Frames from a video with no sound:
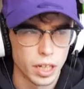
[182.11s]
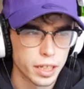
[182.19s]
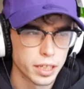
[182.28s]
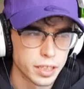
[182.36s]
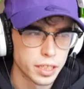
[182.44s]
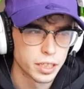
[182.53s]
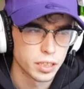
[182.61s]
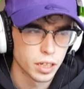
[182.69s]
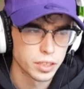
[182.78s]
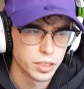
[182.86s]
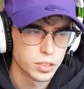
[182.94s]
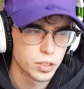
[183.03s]
Like, I think
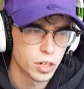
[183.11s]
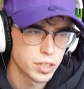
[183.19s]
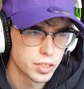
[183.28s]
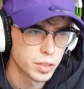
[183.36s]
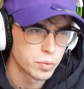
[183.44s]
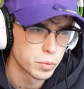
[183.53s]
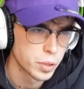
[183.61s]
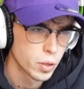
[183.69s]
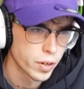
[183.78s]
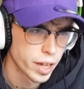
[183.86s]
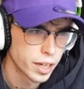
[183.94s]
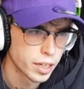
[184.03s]
Shauna's team will be
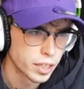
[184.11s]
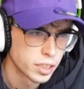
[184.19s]
okay.